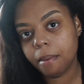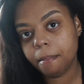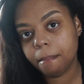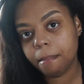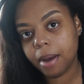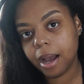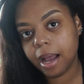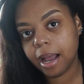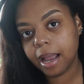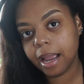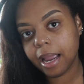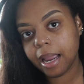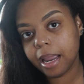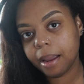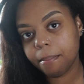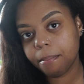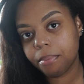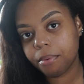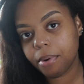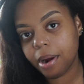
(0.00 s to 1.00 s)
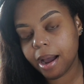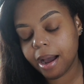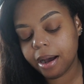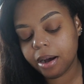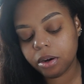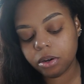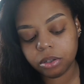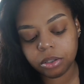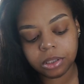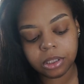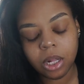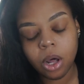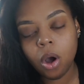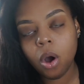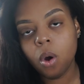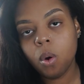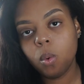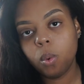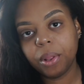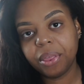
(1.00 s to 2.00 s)
my brows
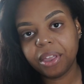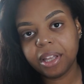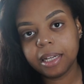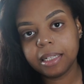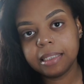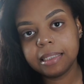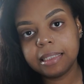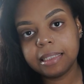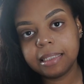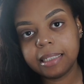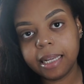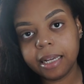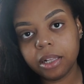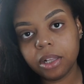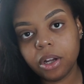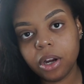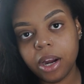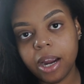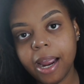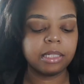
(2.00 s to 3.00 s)
with concealer.